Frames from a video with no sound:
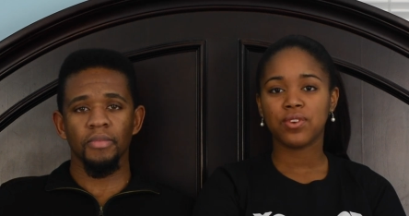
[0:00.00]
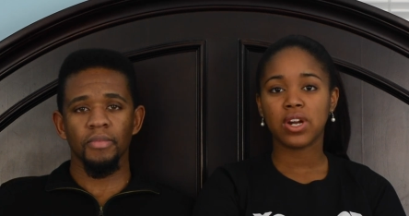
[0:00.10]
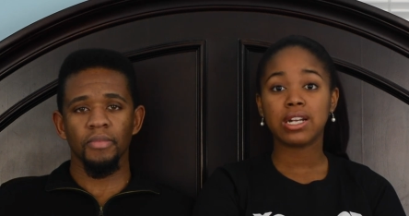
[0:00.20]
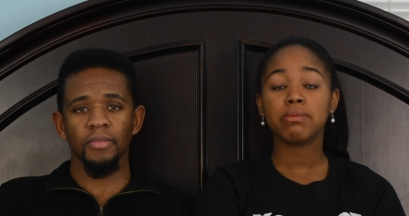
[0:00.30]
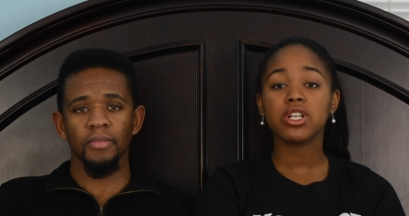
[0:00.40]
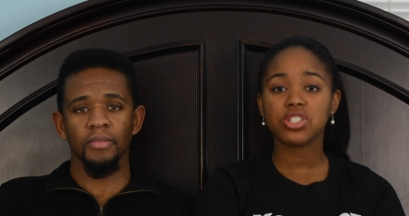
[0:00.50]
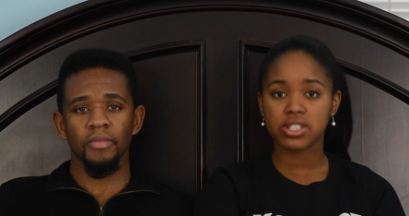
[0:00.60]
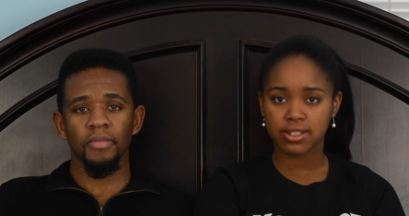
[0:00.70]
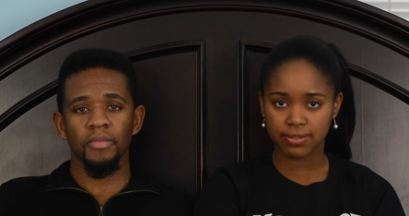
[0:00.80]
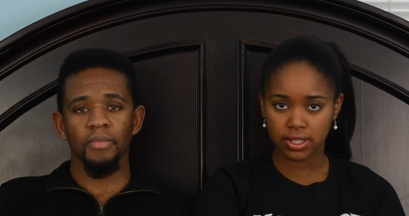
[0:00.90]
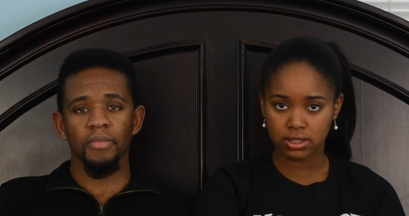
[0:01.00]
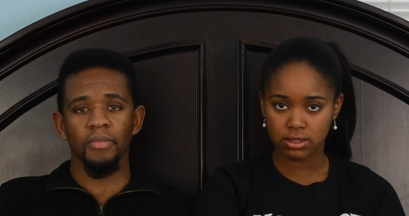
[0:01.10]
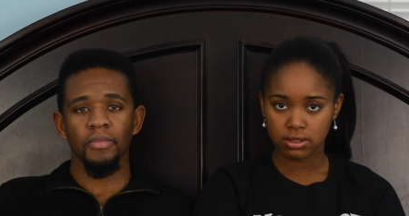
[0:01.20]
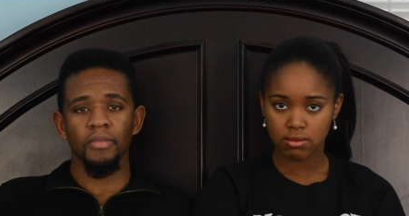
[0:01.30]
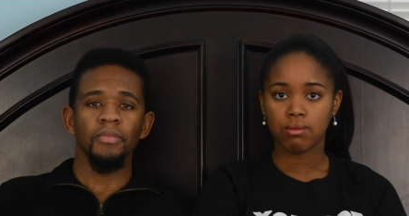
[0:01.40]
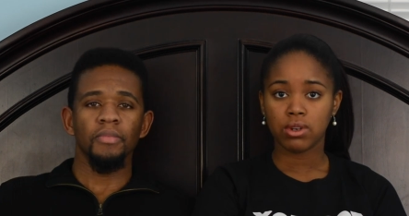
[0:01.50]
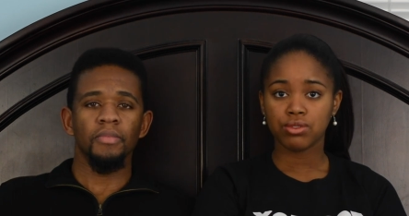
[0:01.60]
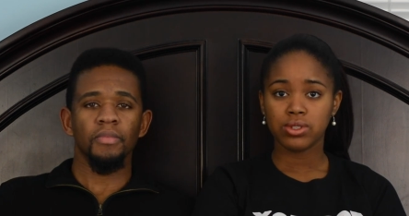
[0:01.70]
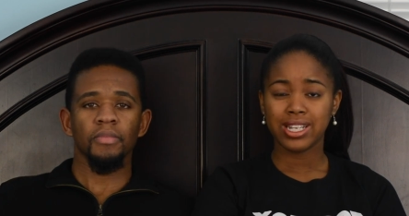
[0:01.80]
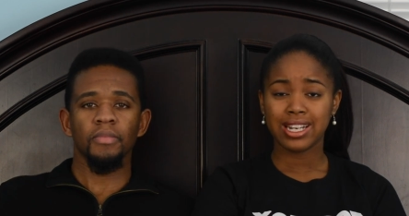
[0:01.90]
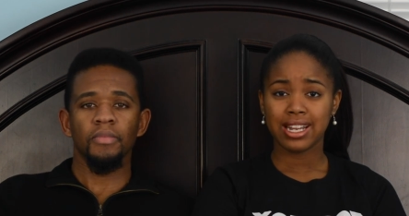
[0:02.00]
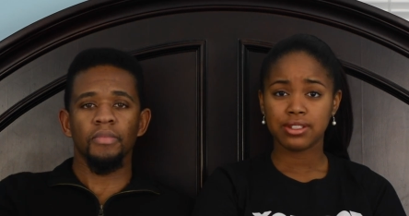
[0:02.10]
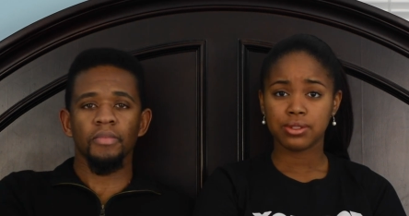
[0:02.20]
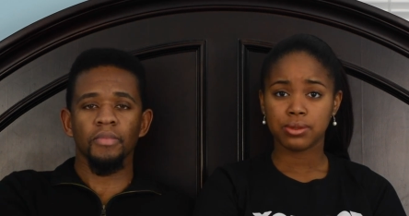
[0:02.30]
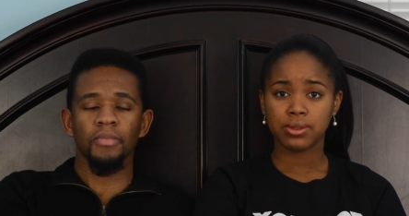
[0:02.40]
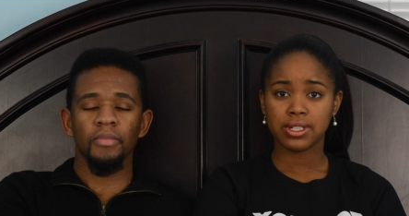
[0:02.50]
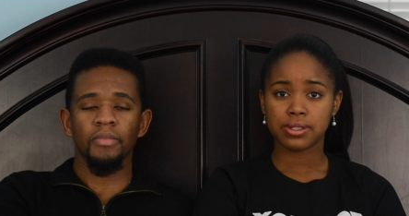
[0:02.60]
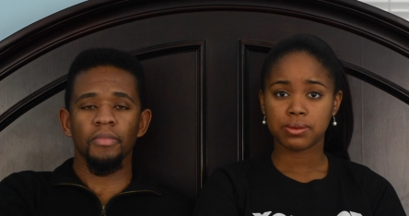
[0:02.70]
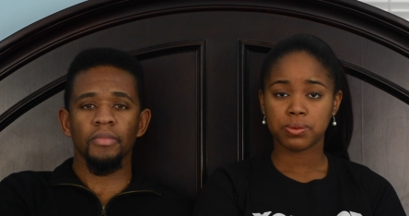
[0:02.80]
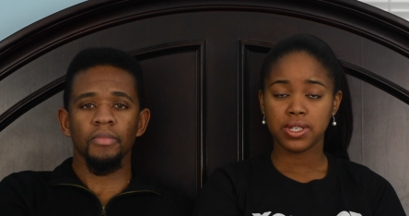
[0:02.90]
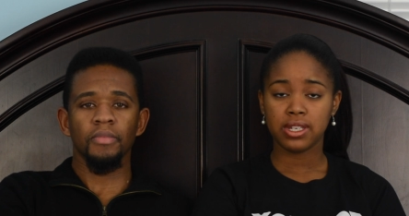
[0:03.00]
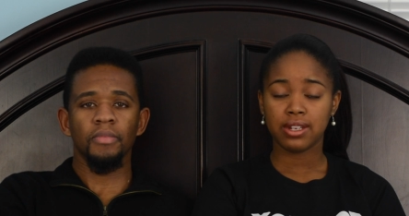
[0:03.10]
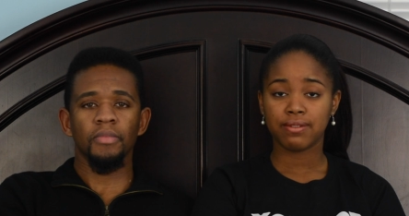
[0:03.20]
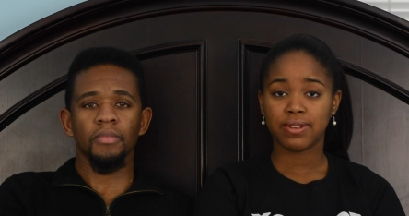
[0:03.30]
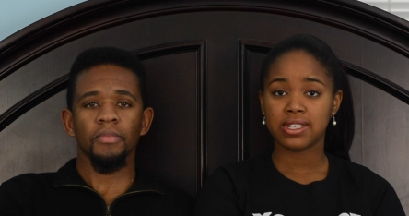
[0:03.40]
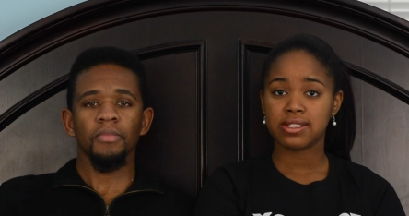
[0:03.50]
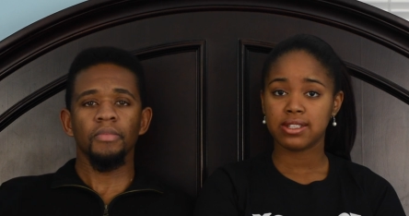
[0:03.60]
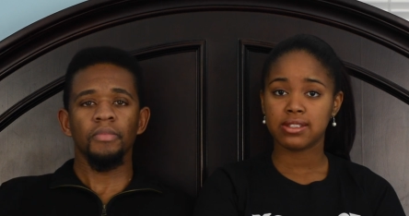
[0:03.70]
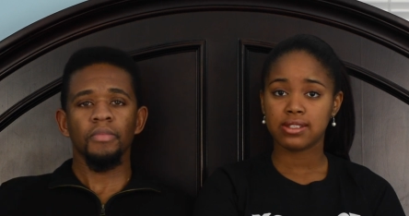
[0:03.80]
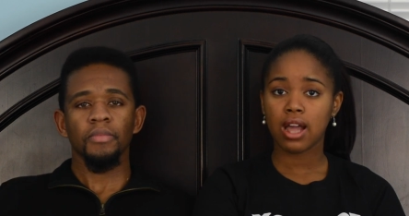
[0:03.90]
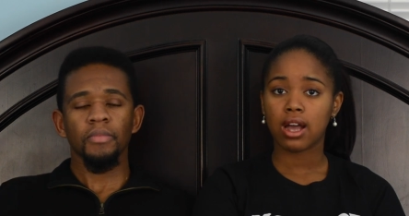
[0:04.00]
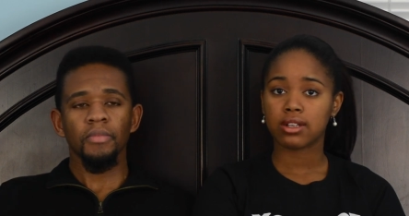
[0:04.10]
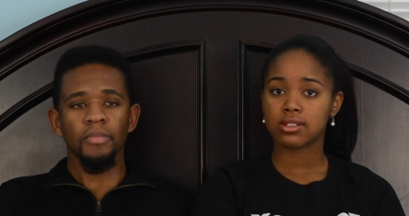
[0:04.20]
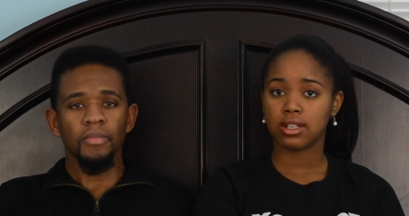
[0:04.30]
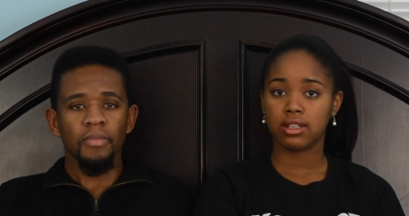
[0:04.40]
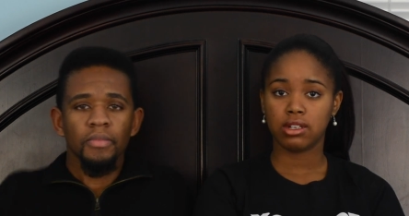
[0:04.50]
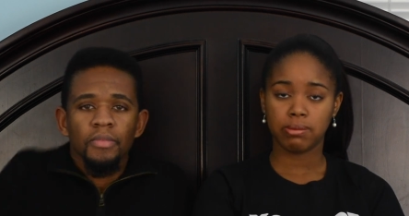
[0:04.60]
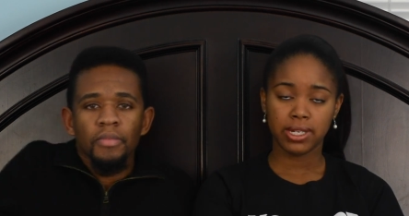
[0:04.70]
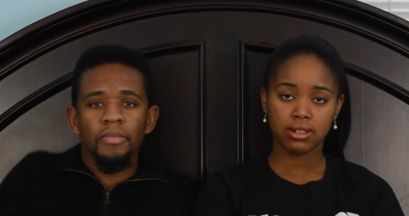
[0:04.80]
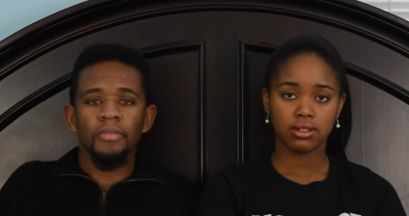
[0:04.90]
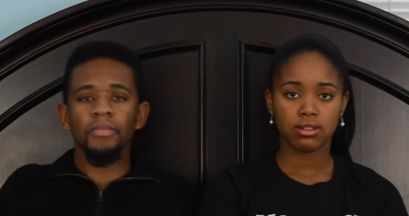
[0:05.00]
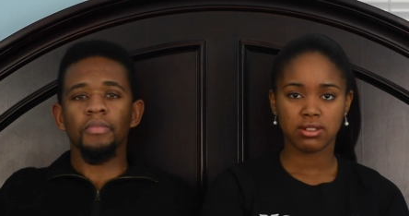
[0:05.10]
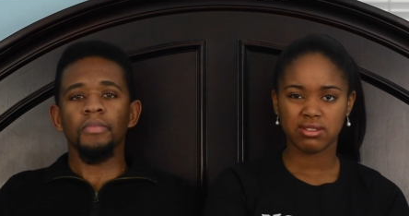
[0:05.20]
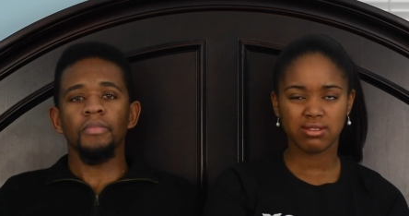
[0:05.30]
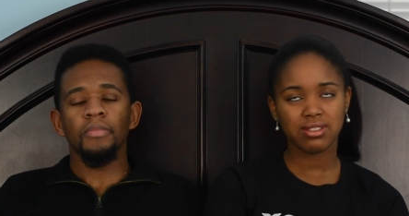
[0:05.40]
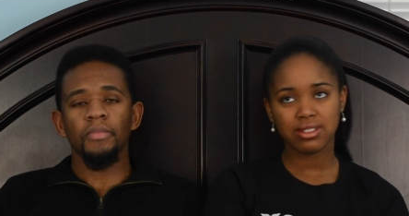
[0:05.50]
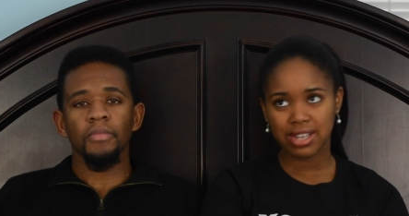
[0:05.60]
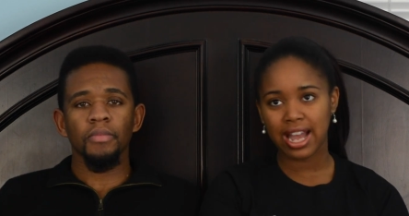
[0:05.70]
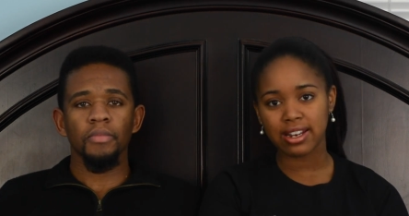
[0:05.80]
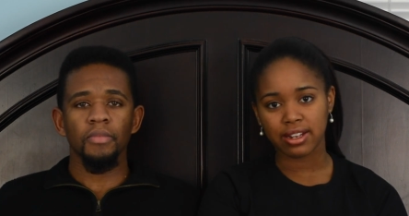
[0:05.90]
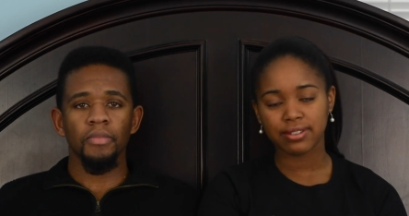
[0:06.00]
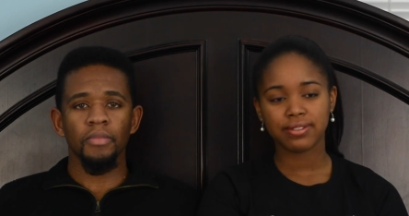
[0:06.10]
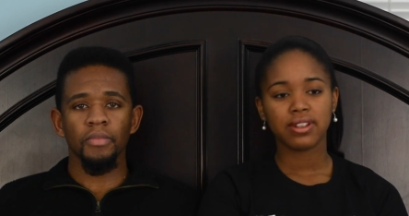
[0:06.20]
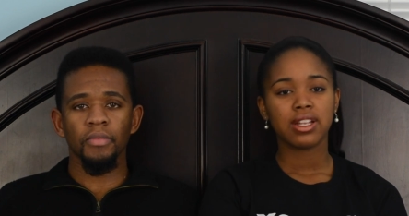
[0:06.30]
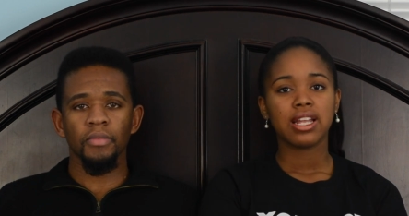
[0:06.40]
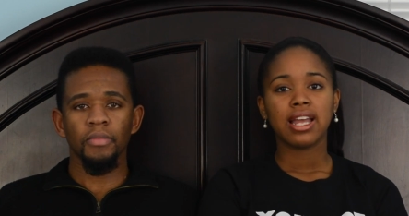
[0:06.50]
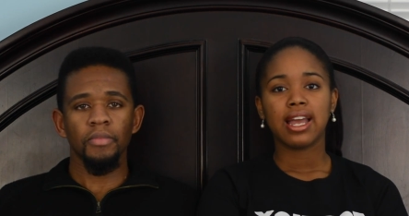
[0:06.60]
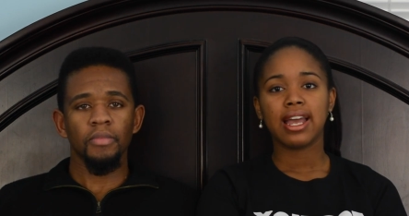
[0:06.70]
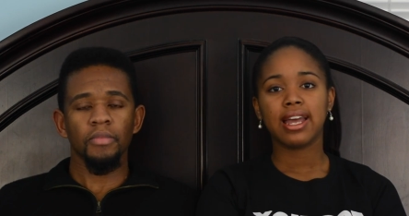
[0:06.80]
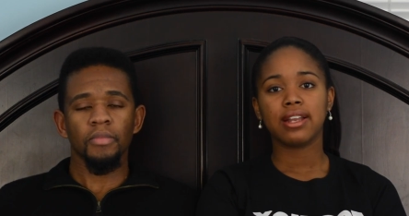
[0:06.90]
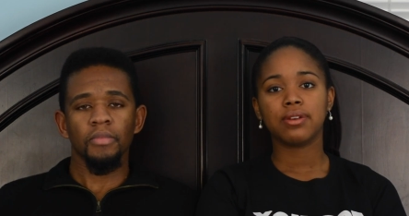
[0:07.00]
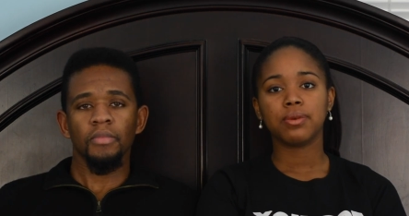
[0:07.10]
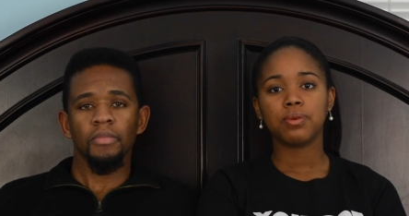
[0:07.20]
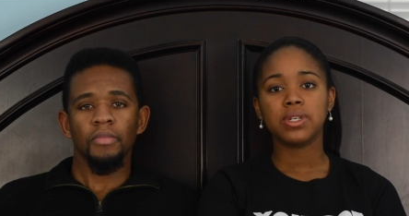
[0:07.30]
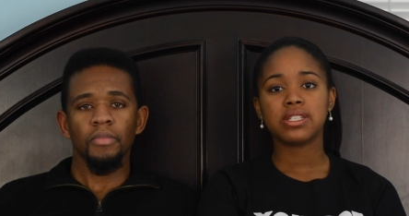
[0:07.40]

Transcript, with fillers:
Speaker 1: for an emergency fund. What Roody and I do is we invest in stocks a little bit, kind of. And we